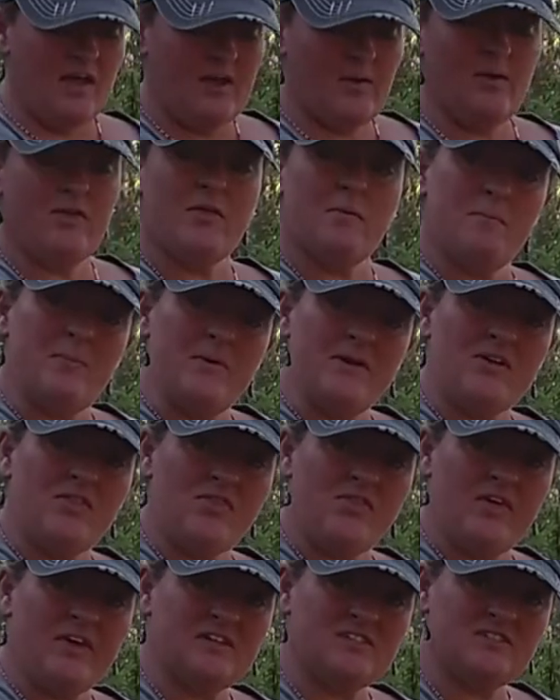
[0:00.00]
Anyway, the big
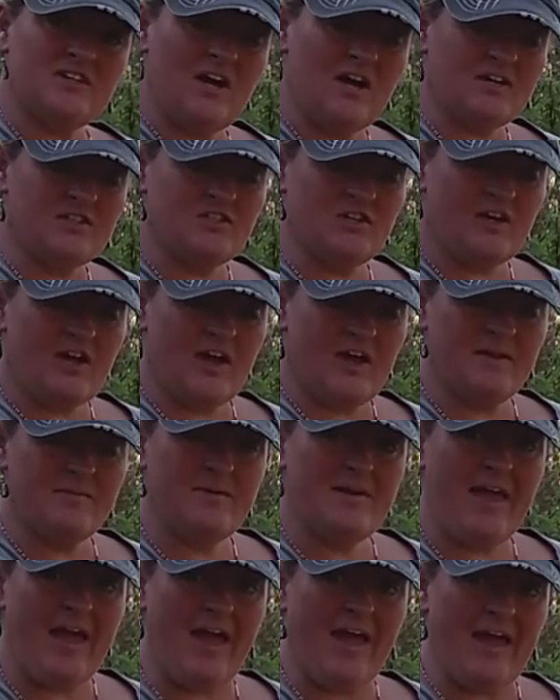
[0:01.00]
thick stalks, you cut them
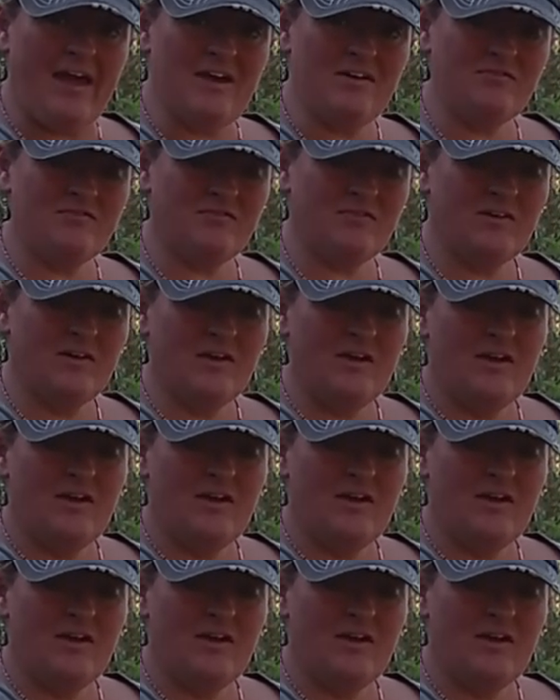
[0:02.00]
in half.